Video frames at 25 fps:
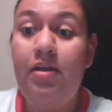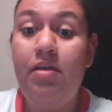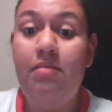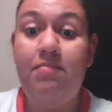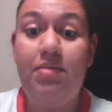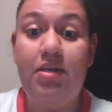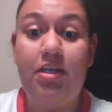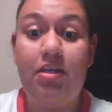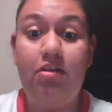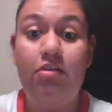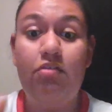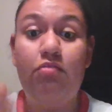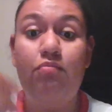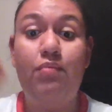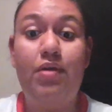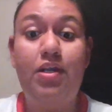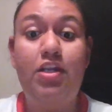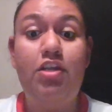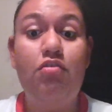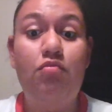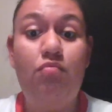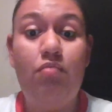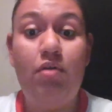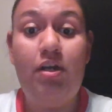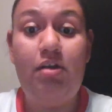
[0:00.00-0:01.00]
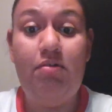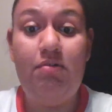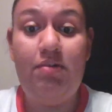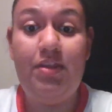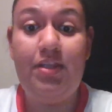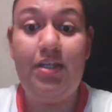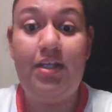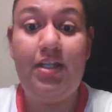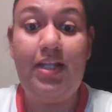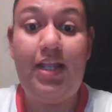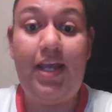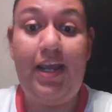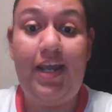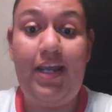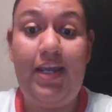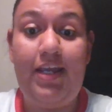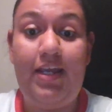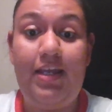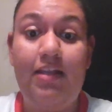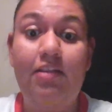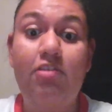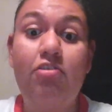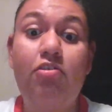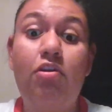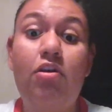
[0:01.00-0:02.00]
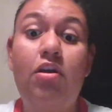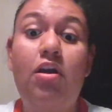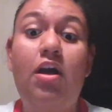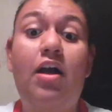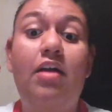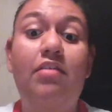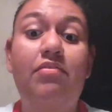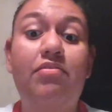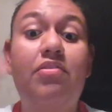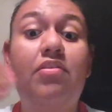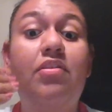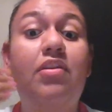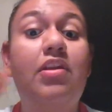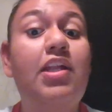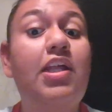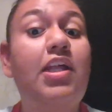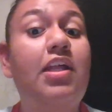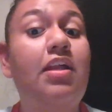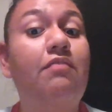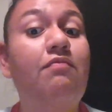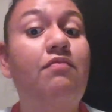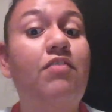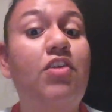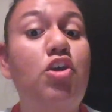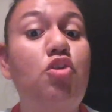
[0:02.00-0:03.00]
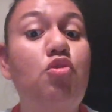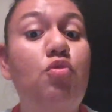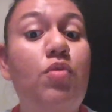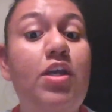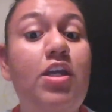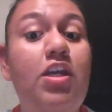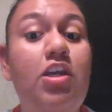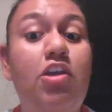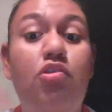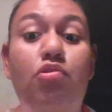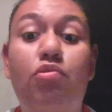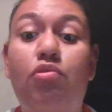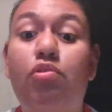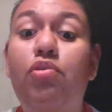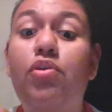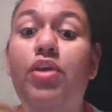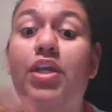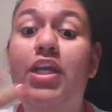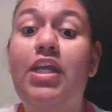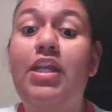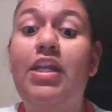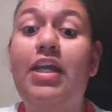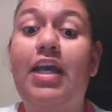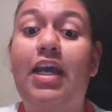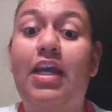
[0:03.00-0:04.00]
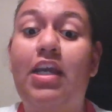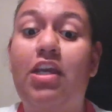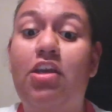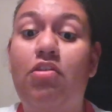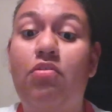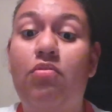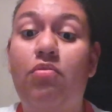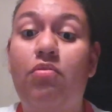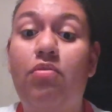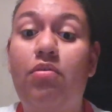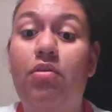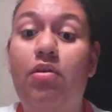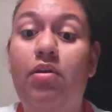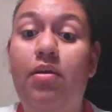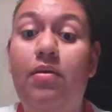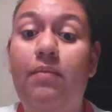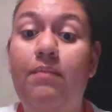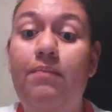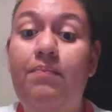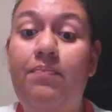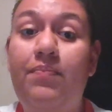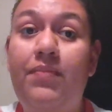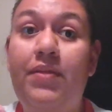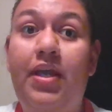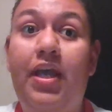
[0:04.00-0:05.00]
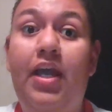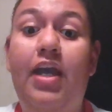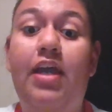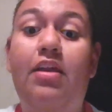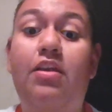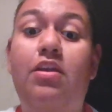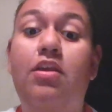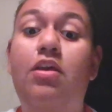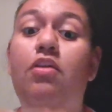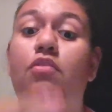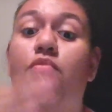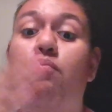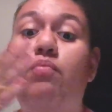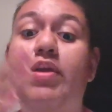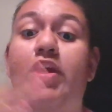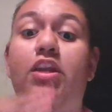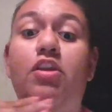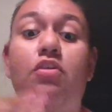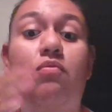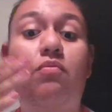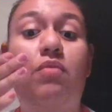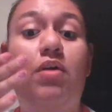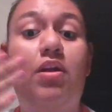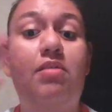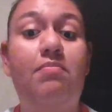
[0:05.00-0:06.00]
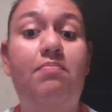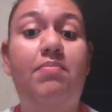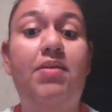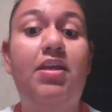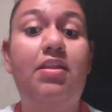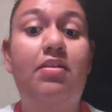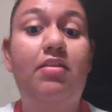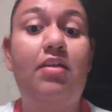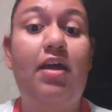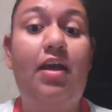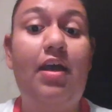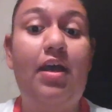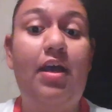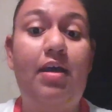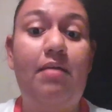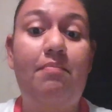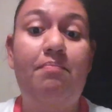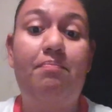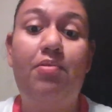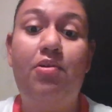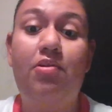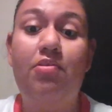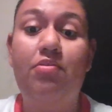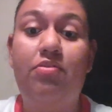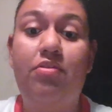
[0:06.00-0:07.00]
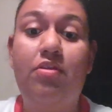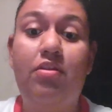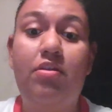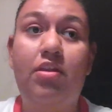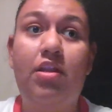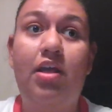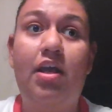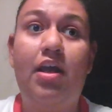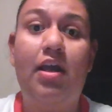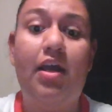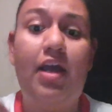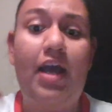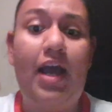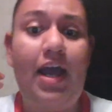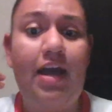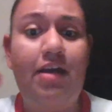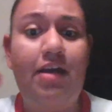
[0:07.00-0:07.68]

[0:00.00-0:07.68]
Because when you work with the client, they're constantly viewing you, looking at you, and we don't want to be that person that